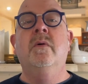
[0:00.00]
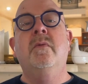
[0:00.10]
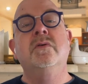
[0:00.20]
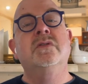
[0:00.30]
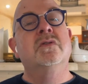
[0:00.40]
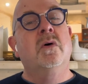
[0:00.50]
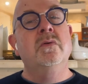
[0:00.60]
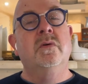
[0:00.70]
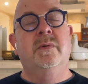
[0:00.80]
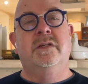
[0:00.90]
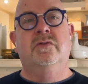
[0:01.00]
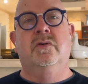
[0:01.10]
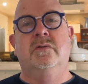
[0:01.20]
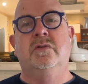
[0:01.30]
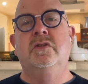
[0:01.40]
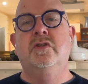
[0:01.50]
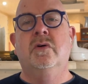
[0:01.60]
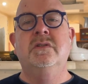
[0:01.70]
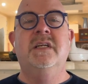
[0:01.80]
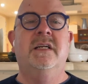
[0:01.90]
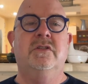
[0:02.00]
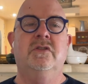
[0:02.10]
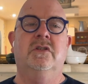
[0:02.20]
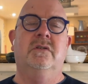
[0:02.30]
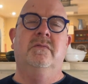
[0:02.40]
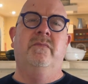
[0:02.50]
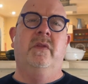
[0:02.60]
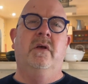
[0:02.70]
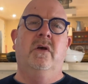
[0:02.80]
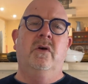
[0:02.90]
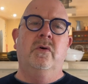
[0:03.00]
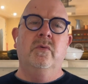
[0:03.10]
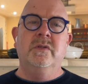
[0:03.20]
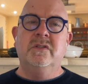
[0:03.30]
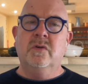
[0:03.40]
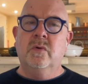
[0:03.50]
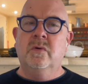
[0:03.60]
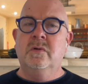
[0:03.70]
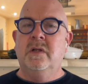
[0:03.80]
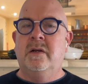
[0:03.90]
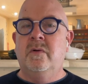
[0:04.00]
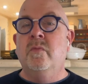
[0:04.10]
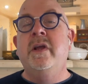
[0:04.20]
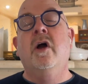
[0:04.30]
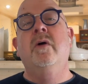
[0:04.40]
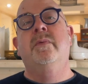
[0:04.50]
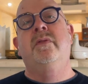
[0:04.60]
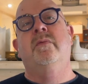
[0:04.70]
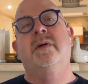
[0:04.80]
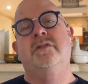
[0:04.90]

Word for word: Raymond sold the restaurant to Jean Taittinger, who restored and reopened the